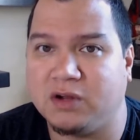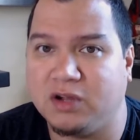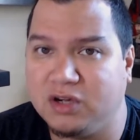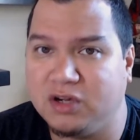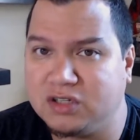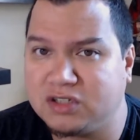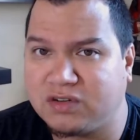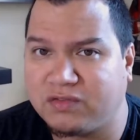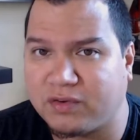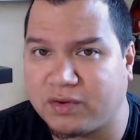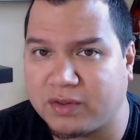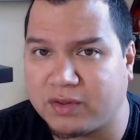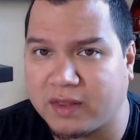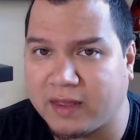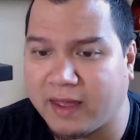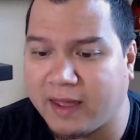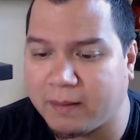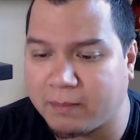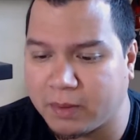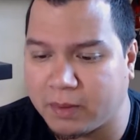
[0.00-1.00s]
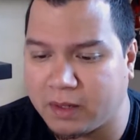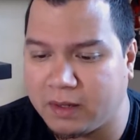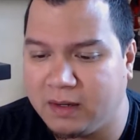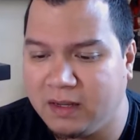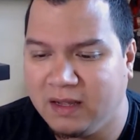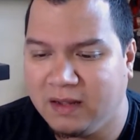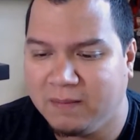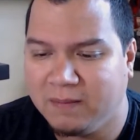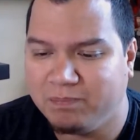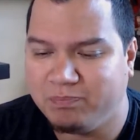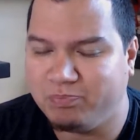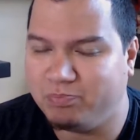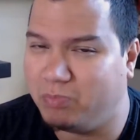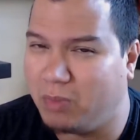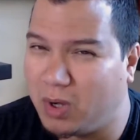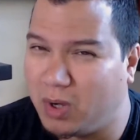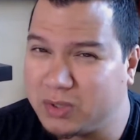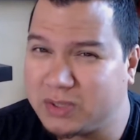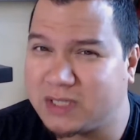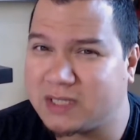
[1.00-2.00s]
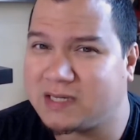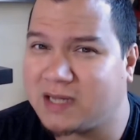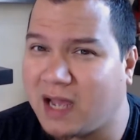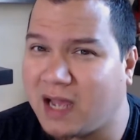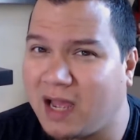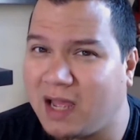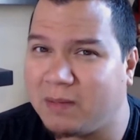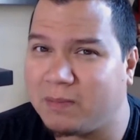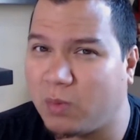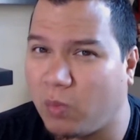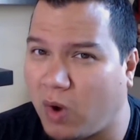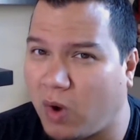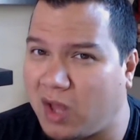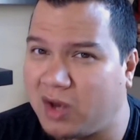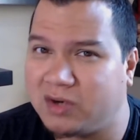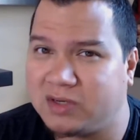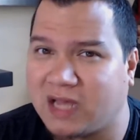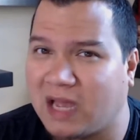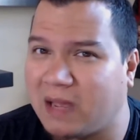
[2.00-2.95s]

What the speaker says: are useful in the game, but most of the time a water